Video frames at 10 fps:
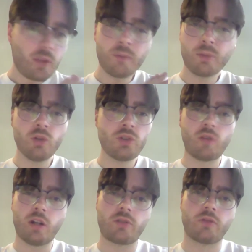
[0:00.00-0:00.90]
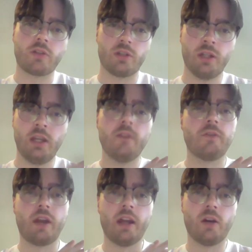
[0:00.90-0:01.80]
But good structure is just
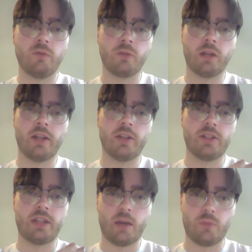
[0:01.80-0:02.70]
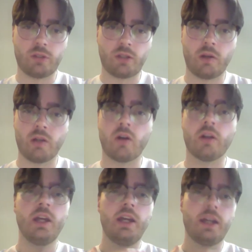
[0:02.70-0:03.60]
very helpful to understand what's going
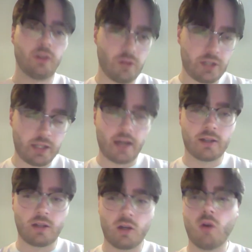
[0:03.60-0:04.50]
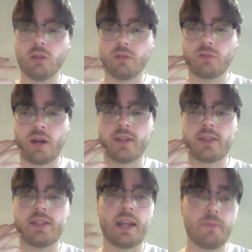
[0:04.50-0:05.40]
on. And it goes to that goal of trying to
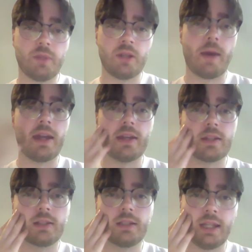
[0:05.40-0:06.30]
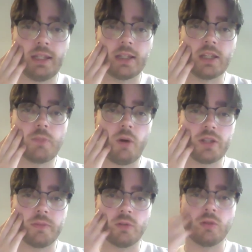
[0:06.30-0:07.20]
set up the debate as cleanly as
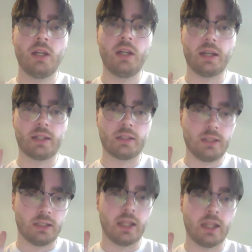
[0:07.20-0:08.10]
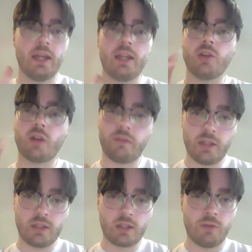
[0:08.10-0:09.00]
possible and clearly. Not
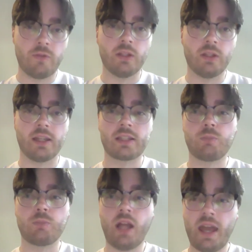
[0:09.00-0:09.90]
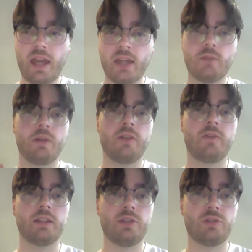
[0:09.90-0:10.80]
everything's going to be fully explained, but if
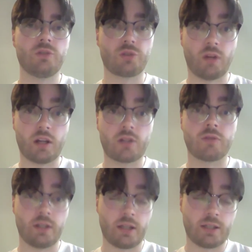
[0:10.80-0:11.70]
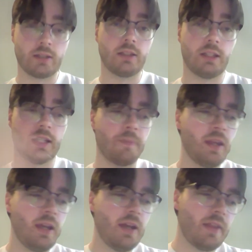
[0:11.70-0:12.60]
at least your structure is nice and clear,
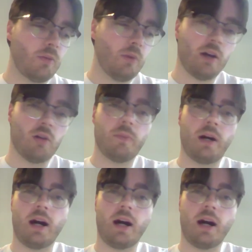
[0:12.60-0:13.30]
that will help